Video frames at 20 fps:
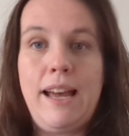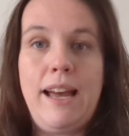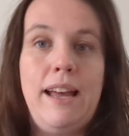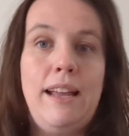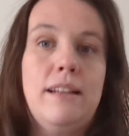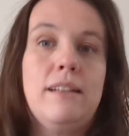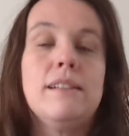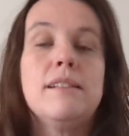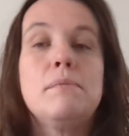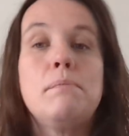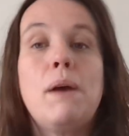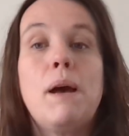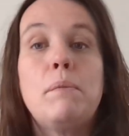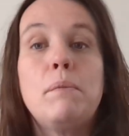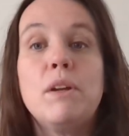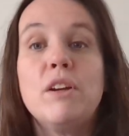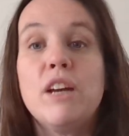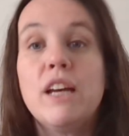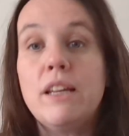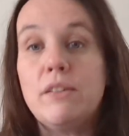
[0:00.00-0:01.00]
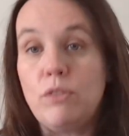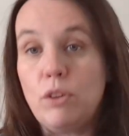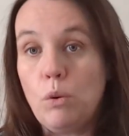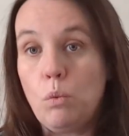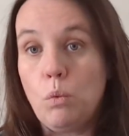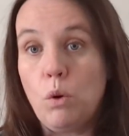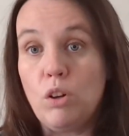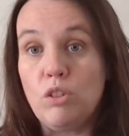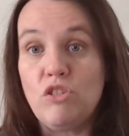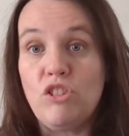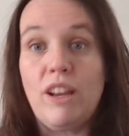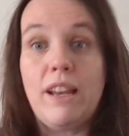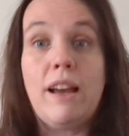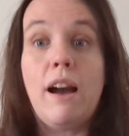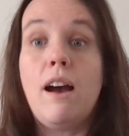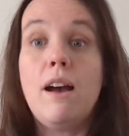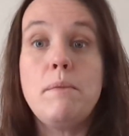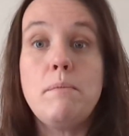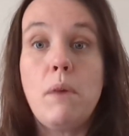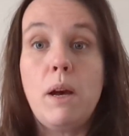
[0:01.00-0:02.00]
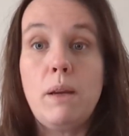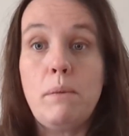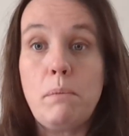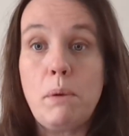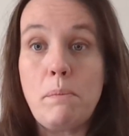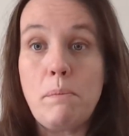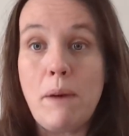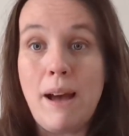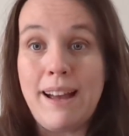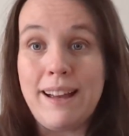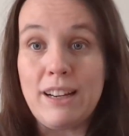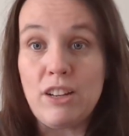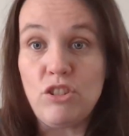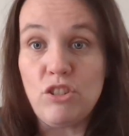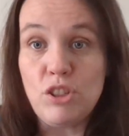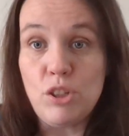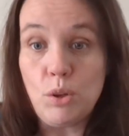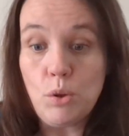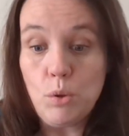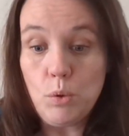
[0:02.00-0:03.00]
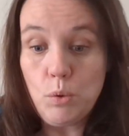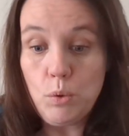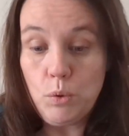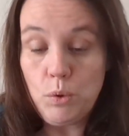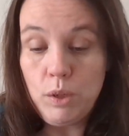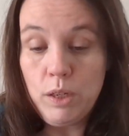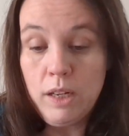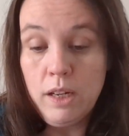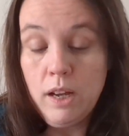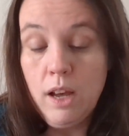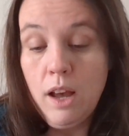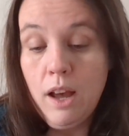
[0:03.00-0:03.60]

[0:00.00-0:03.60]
And Pamela, if you're watching, I might be back soon.